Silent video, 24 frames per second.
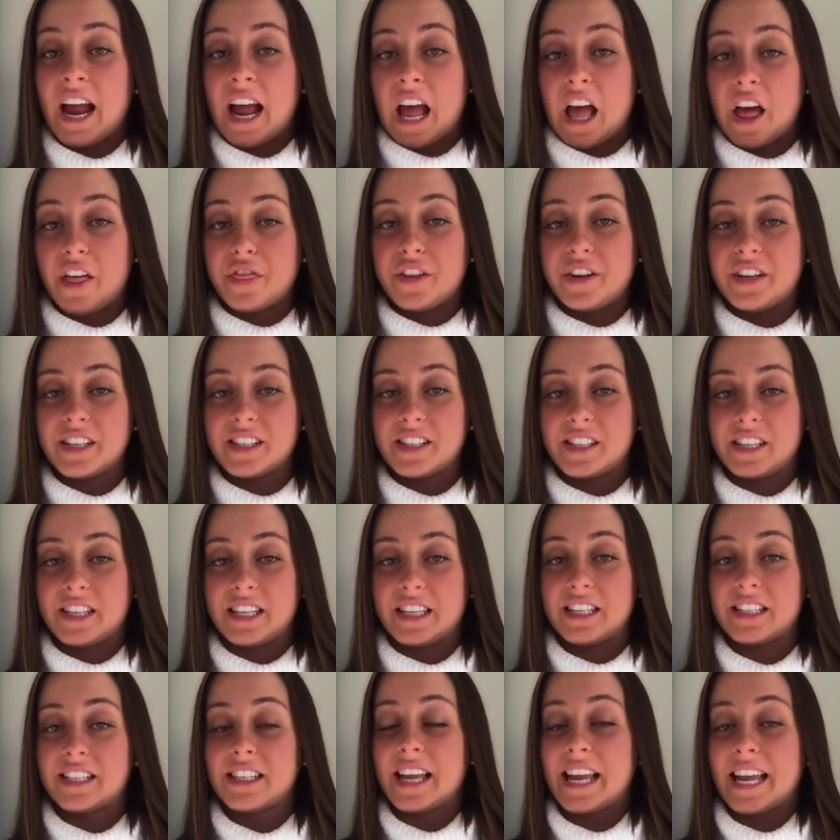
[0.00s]

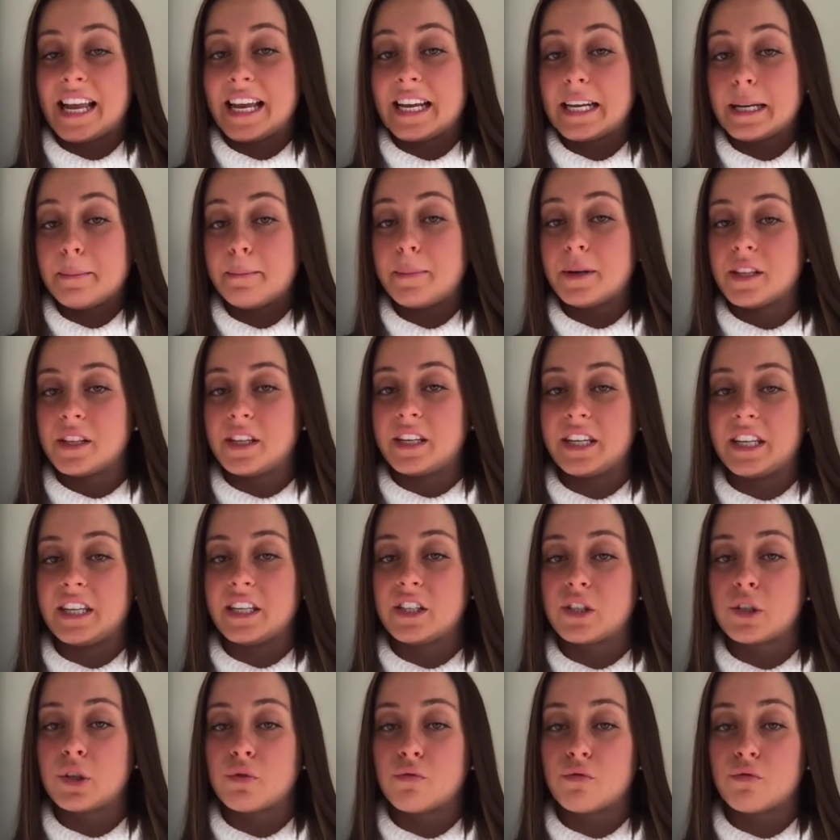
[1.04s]
ethnicities, and abilities